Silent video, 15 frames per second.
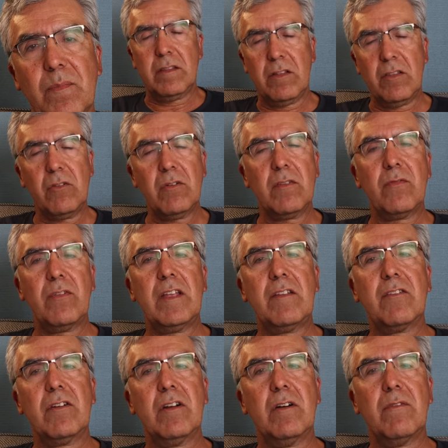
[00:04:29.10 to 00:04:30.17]
The newest
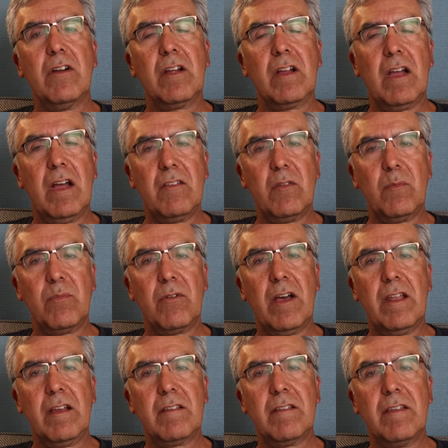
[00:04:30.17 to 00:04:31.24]
feature of our KAATSU
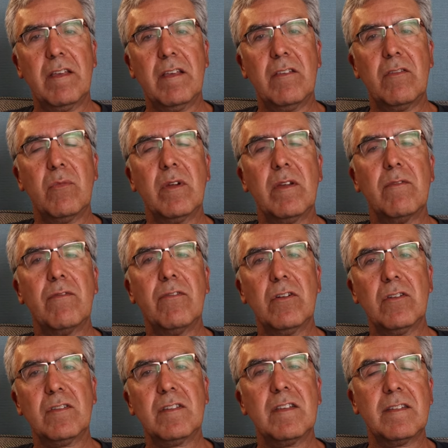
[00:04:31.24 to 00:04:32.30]
products is
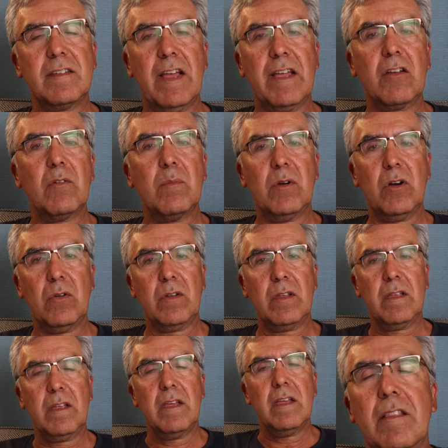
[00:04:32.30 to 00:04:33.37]
reverse cycle mode.
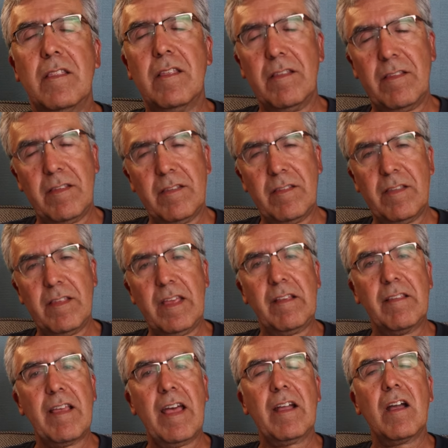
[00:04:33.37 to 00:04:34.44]
This is the
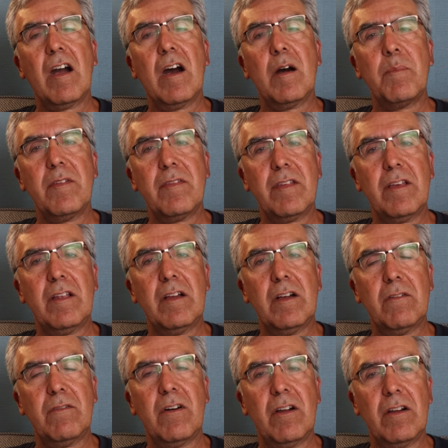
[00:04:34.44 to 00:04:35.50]
exact opposite
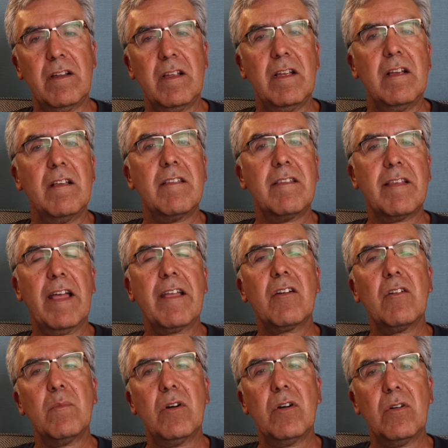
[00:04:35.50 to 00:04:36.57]
of our
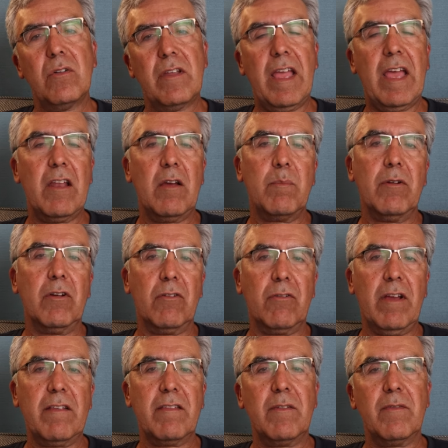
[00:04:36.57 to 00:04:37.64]
cycle mode and our
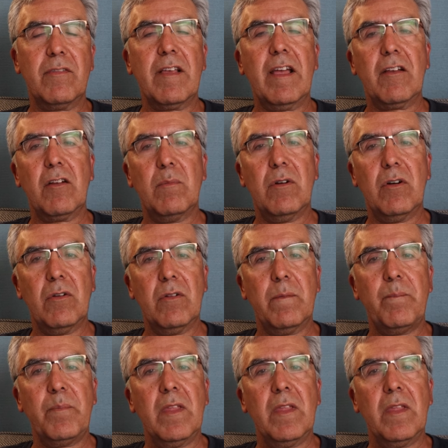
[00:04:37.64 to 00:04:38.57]
progressive cycle mode.